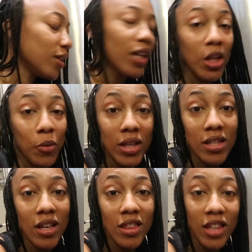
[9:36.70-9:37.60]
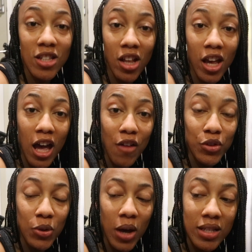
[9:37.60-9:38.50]
Anyways, that's all I have
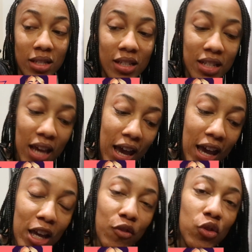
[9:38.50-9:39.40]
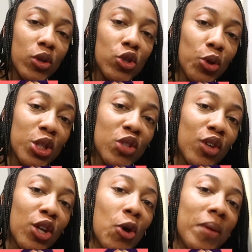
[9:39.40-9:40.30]
for you guys today. If you enjoyed this
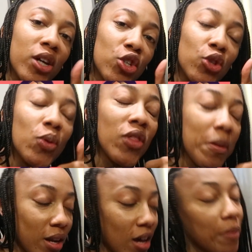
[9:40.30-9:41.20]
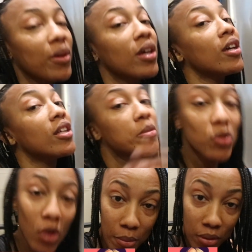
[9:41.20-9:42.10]
video, make sure you thumb it up,
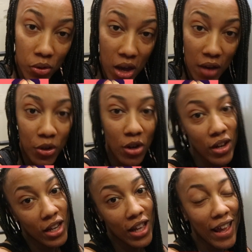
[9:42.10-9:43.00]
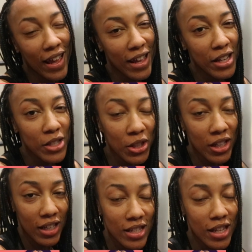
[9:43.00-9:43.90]
subscribe if you haven't already, and until the
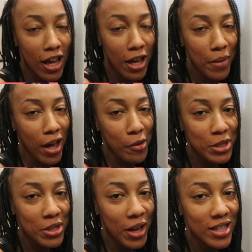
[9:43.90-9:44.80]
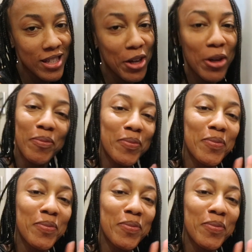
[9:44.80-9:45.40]
next time, I will see you guys later.